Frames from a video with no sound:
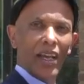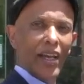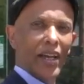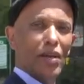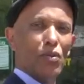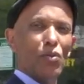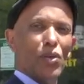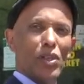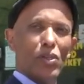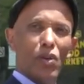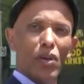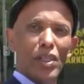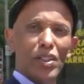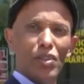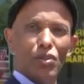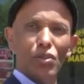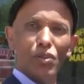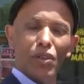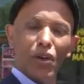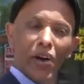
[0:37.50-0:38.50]
and we're
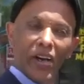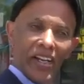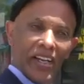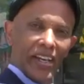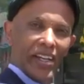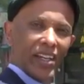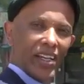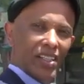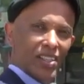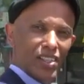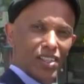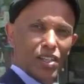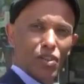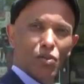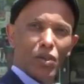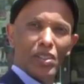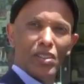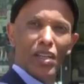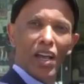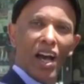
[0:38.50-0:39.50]
going to go in and see
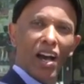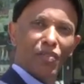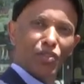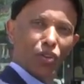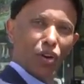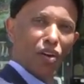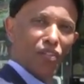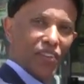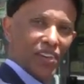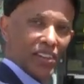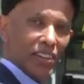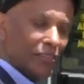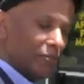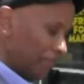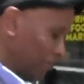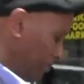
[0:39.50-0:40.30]
what they have to offer.